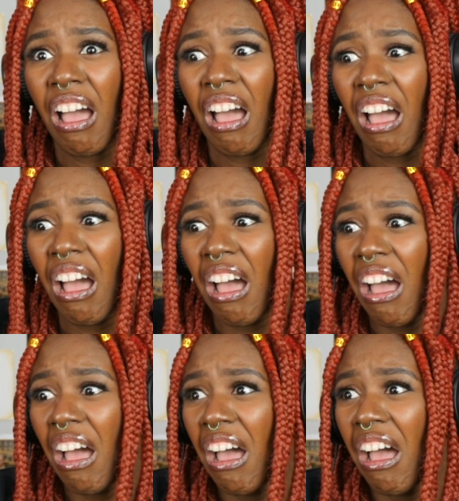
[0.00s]

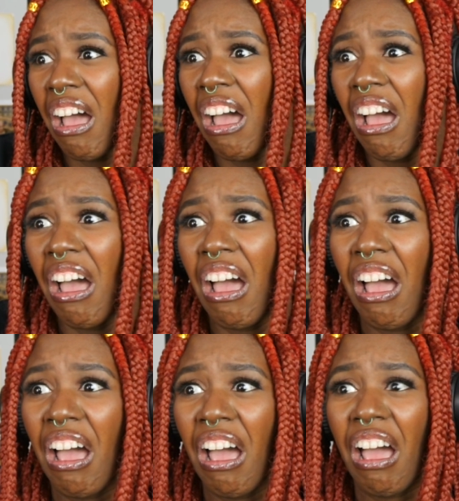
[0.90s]

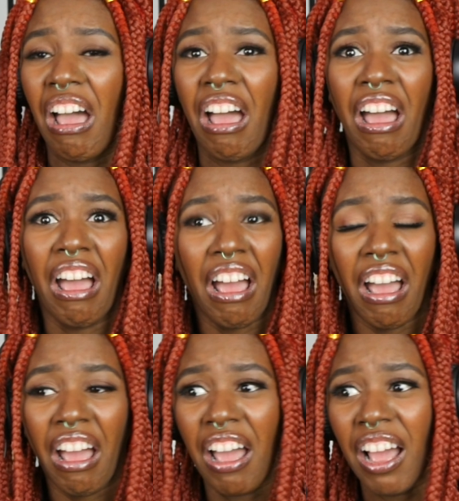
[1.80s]

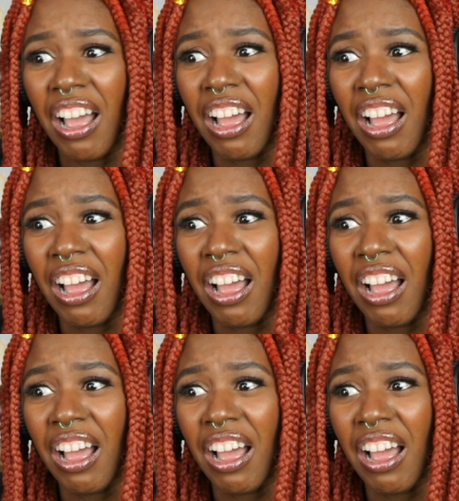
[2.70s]
[no speech]